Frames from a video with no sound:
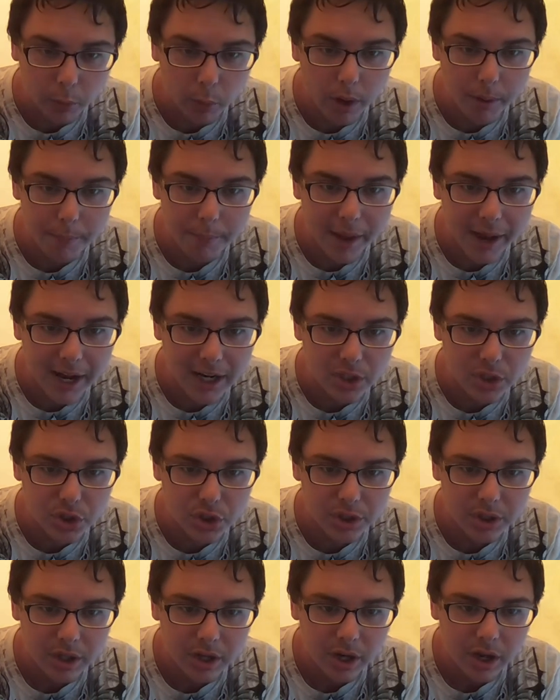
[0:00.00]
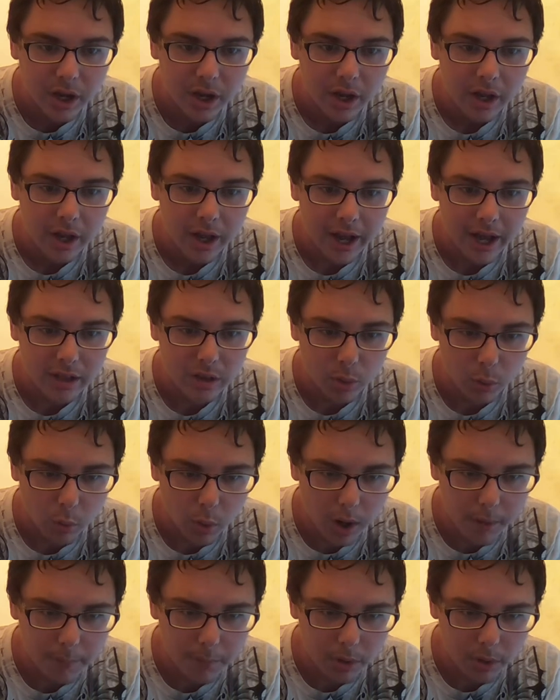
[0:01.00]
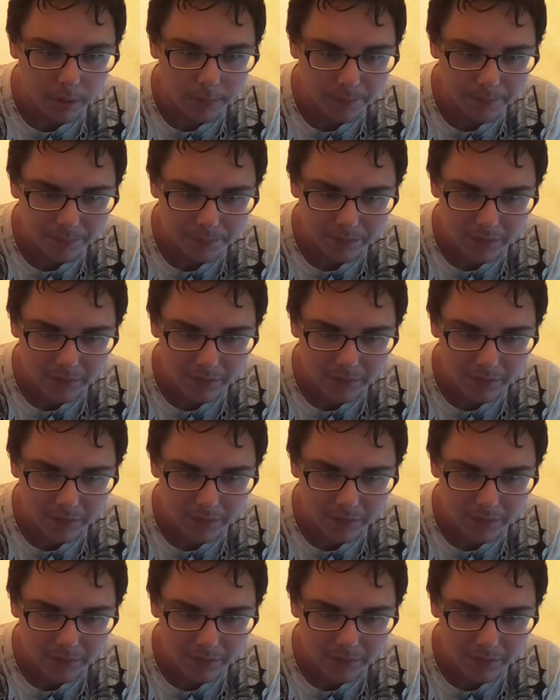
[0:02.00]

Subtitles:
Quit match at the Rumble.